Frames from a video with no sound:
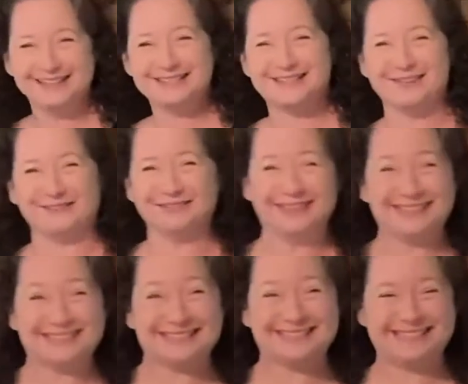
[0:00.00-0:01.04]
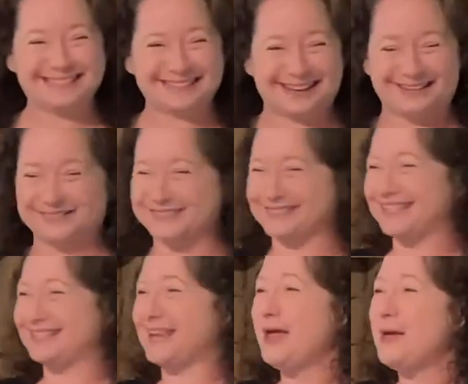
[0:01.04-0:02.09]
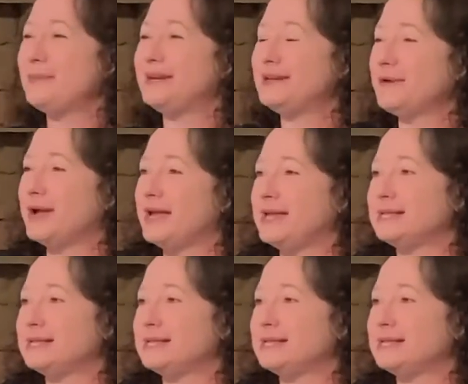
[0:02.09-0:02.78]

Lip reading: So I'm listening into conversation. But anyway, he